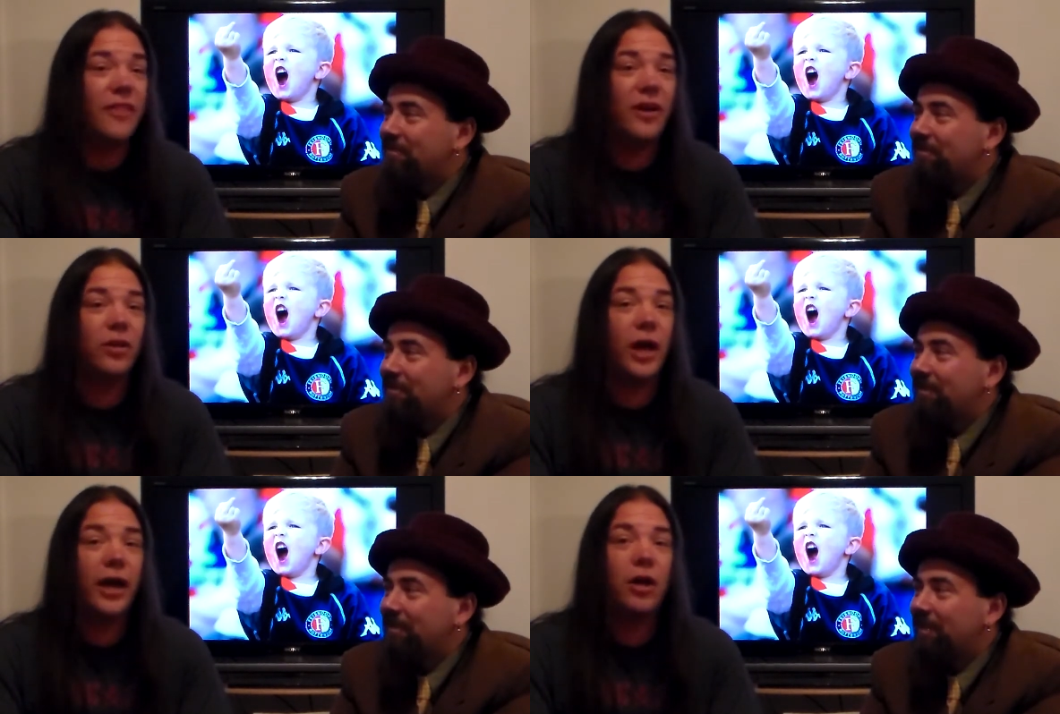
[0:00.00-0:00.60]
Speaker 1: and
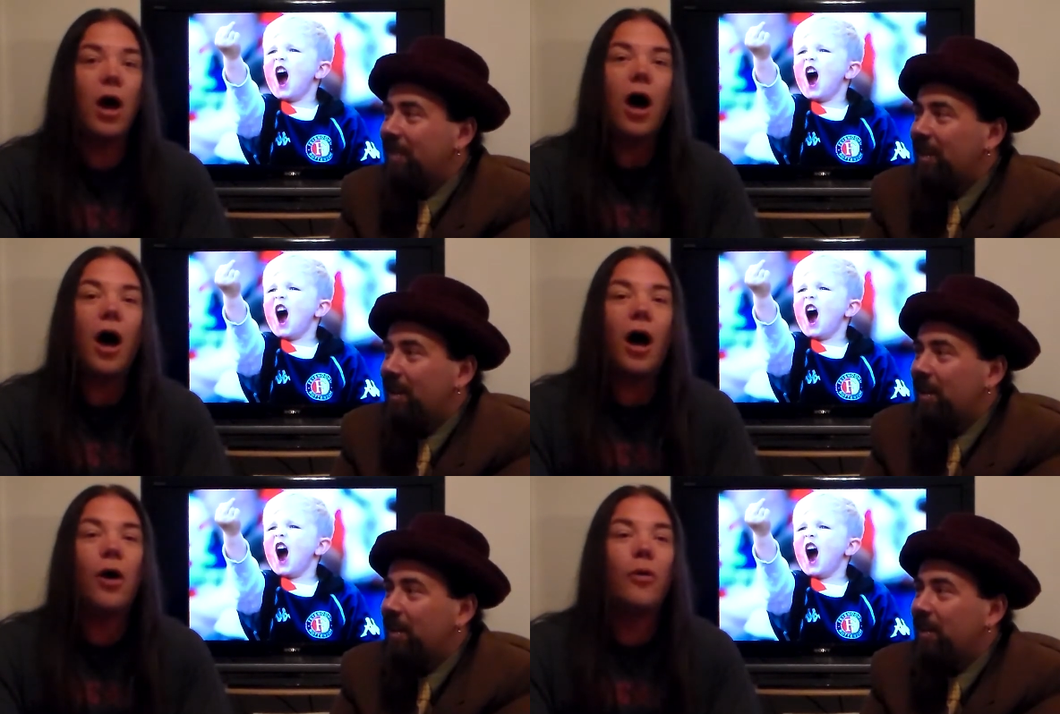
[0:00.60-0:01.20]
they're like,
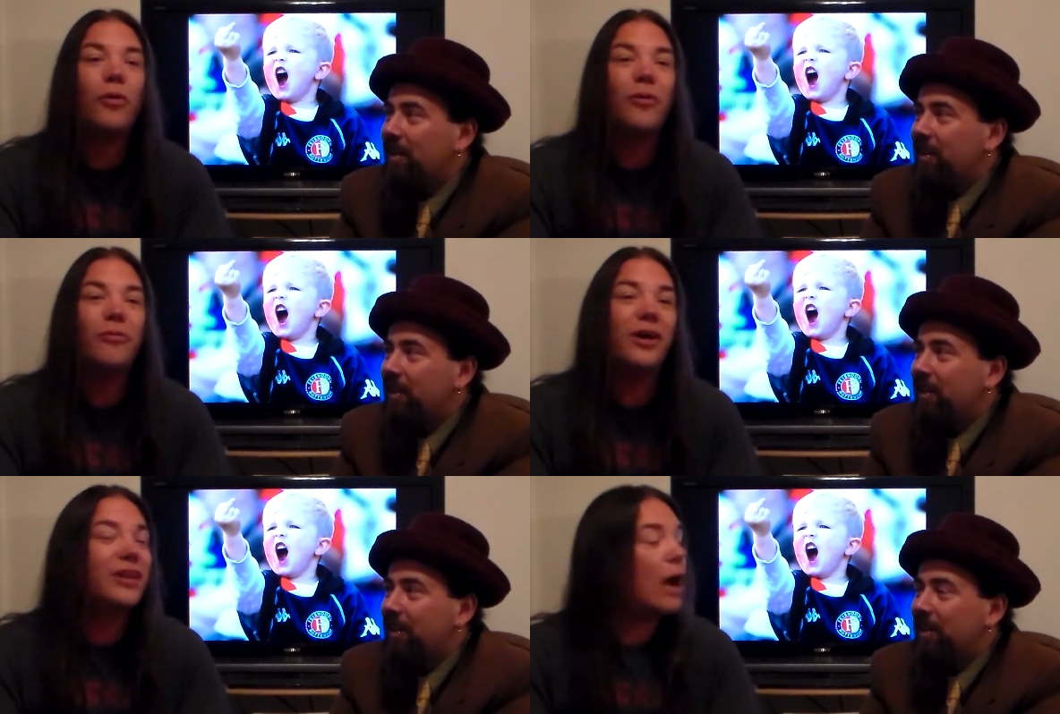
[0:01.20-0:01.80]
oh,
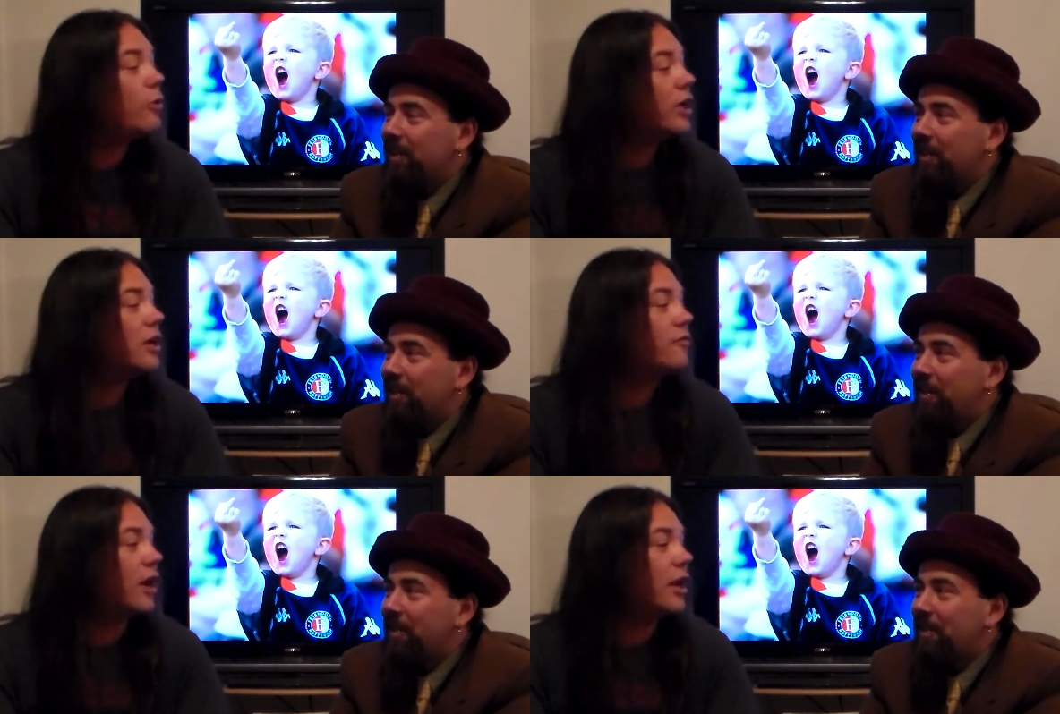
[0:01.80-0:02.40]
well, now we
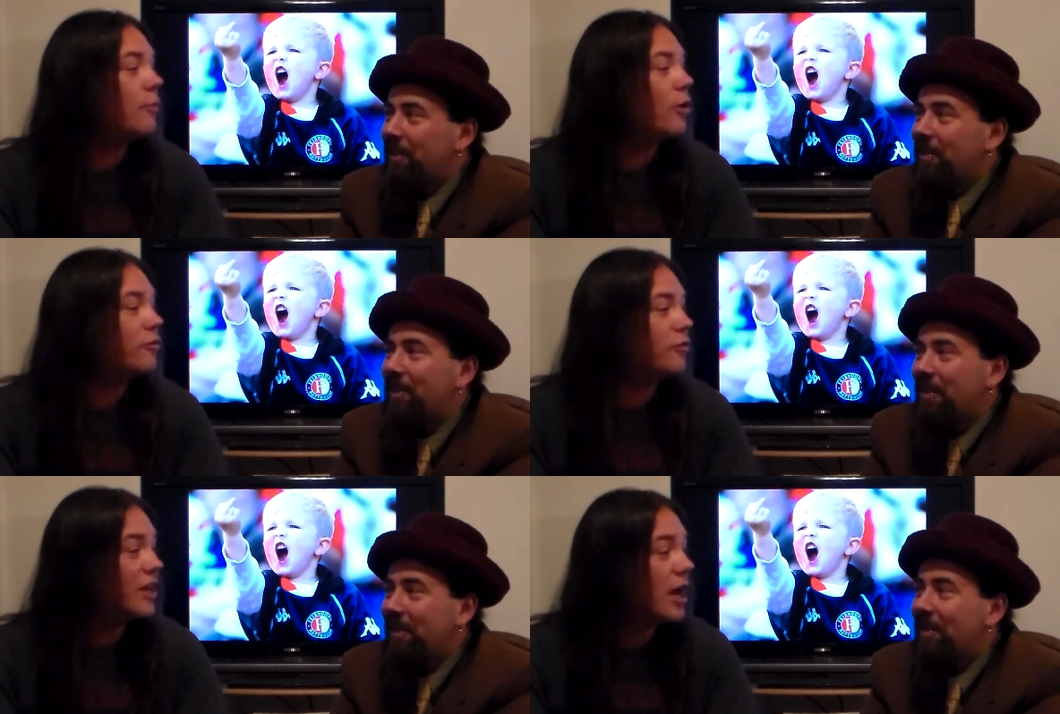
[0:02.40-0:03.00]
can invite him
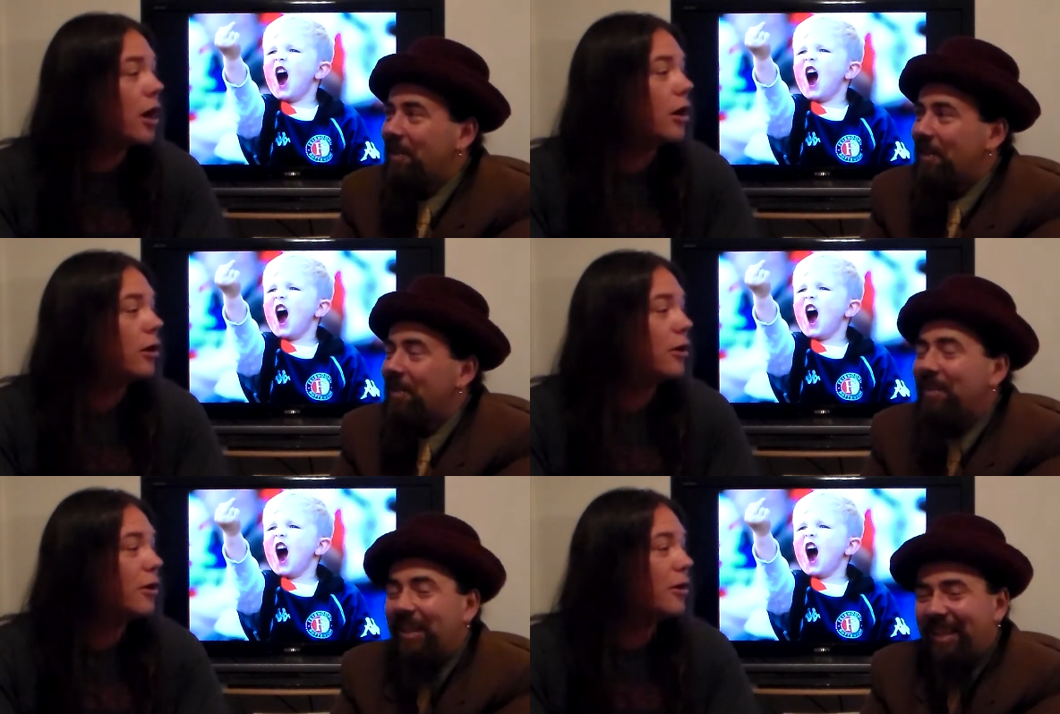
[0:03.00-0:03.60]
over for dinner.
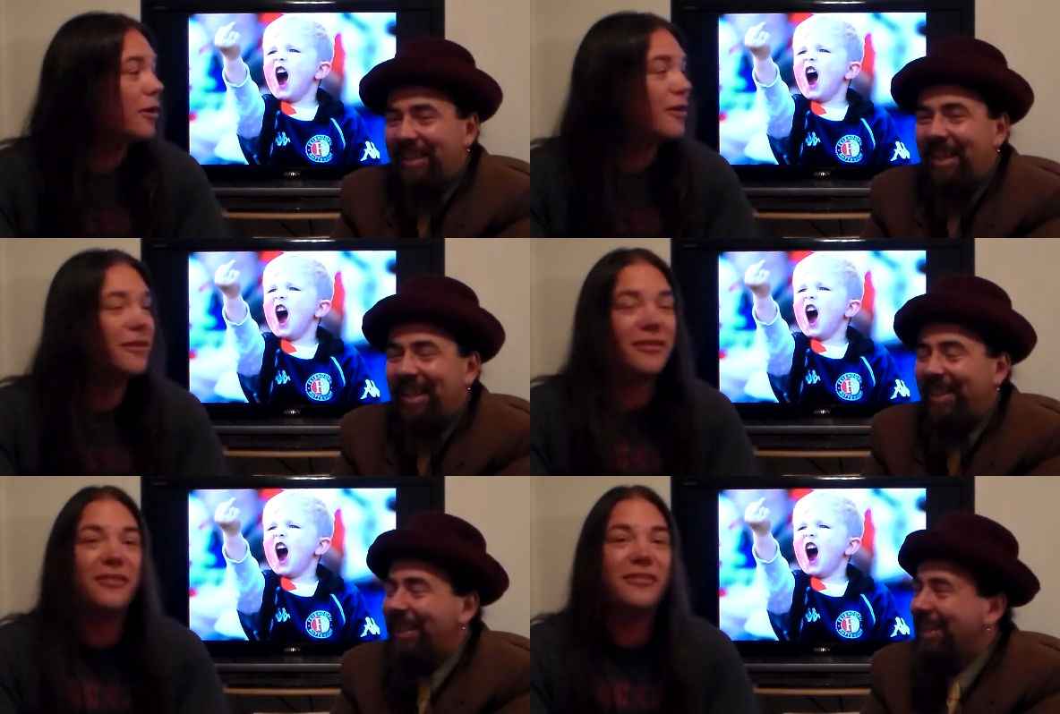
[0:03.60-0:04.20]

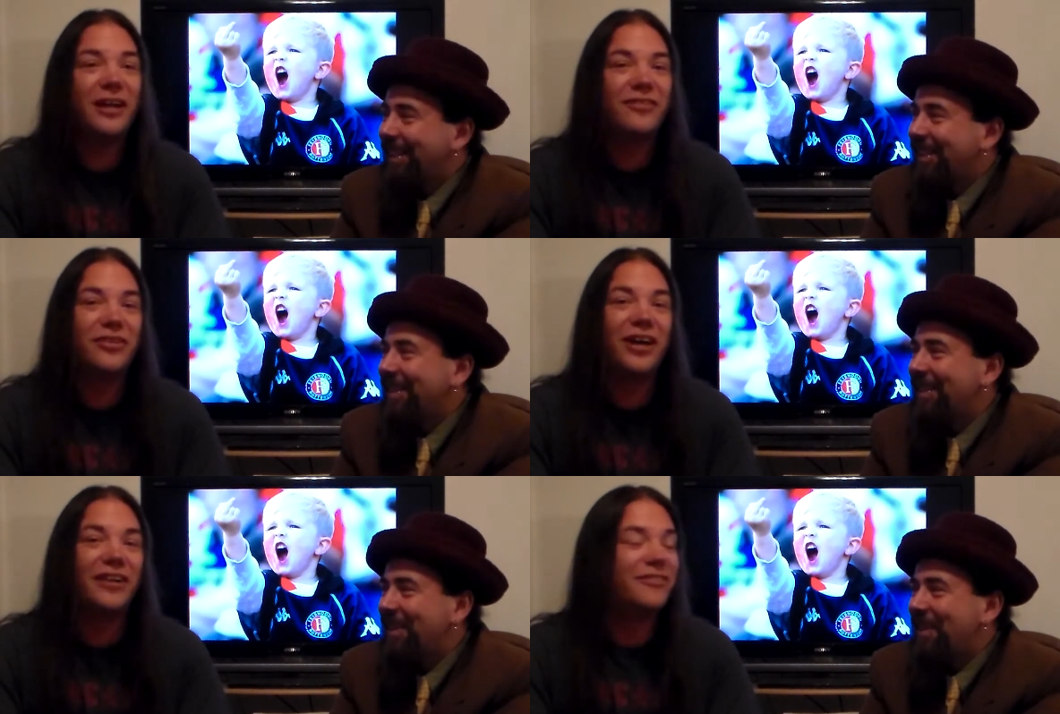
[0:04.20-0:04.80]
Exactly.
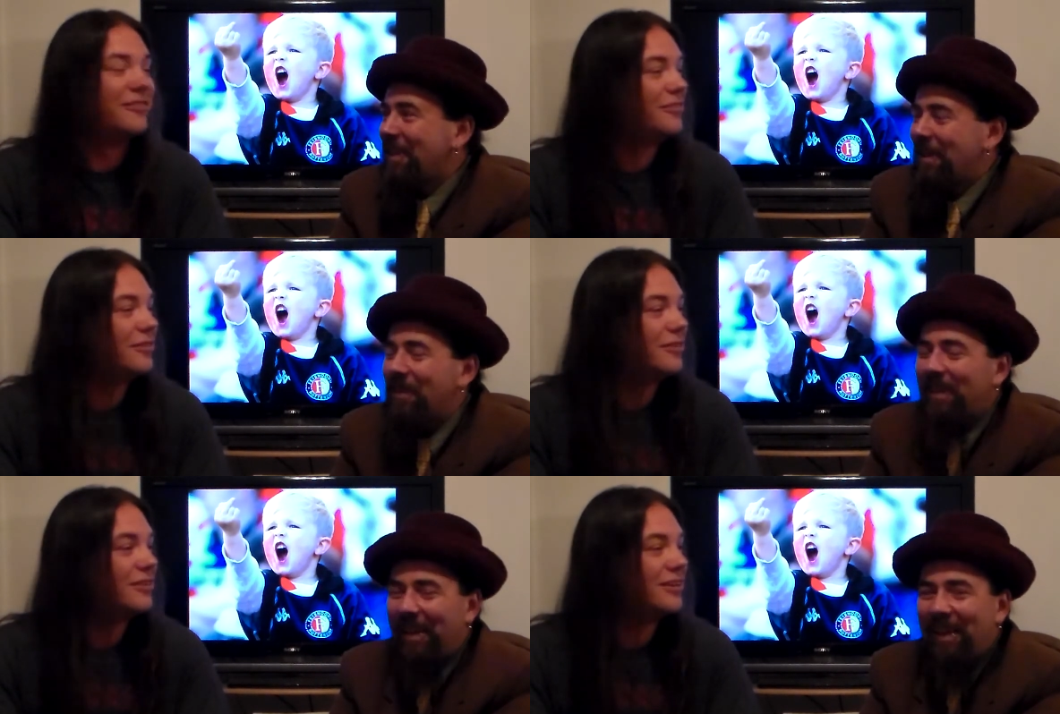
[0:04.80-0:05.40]
That's good.
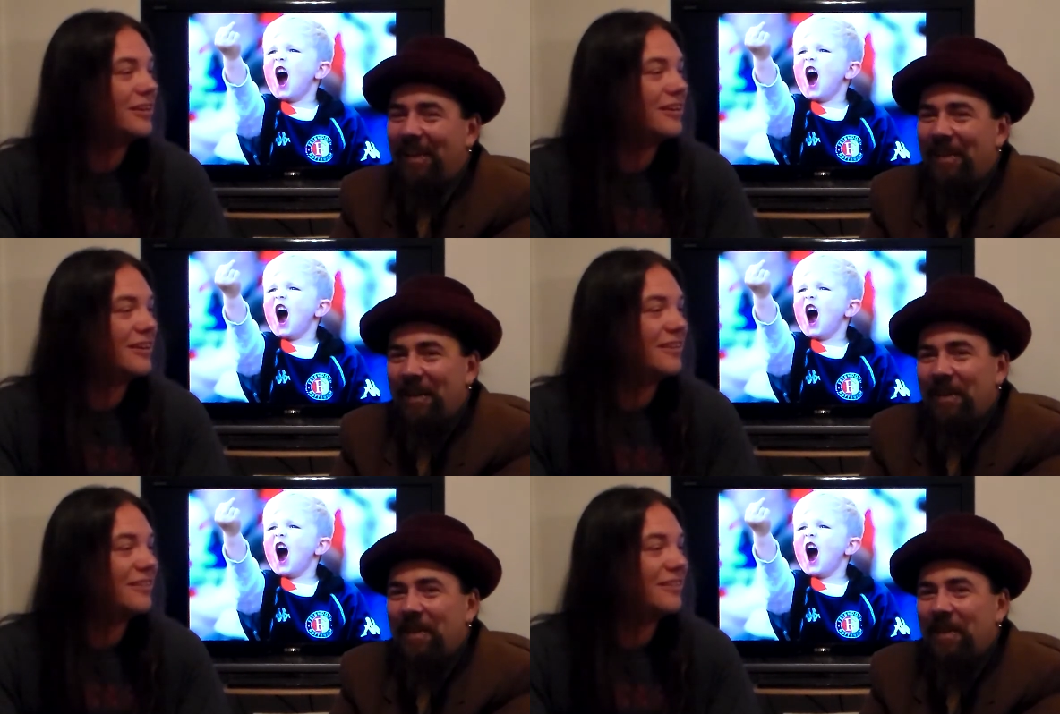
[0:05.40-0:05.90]
Right on.